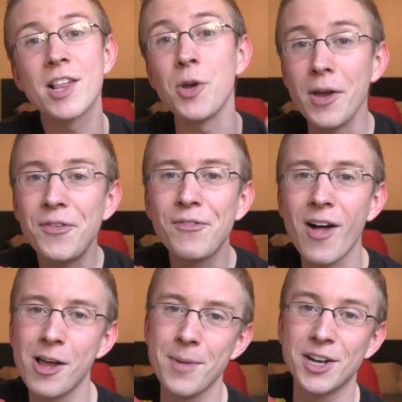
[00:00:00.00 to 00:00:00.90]
So if you
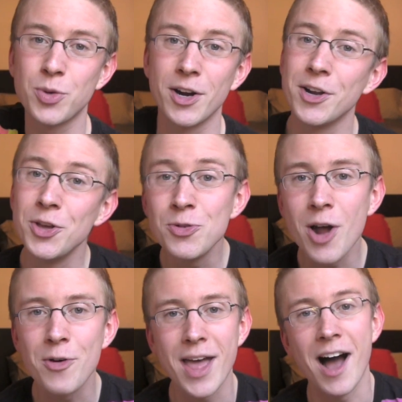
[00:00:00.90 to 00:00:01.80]
follow me on Twitter, you
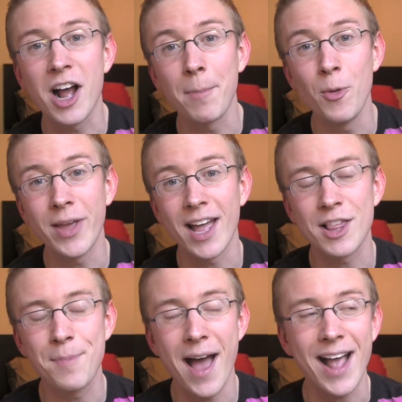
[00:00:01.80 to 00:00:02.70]
know that a couple
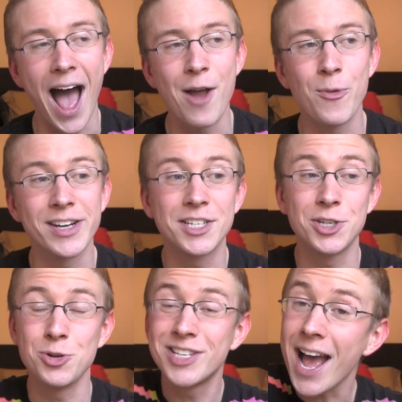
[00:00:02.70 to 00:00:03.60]
weekends back I went
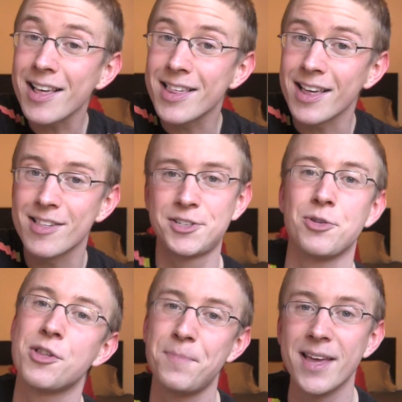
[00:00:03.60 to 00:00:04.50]
to Texas
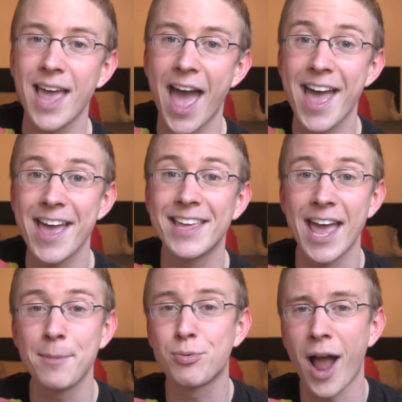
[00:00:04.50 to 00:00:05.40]
to speak at a
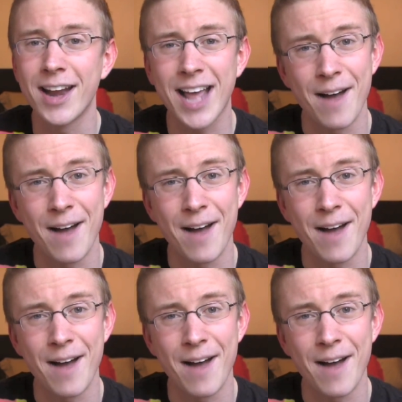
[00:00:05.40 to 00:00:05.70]
gay pride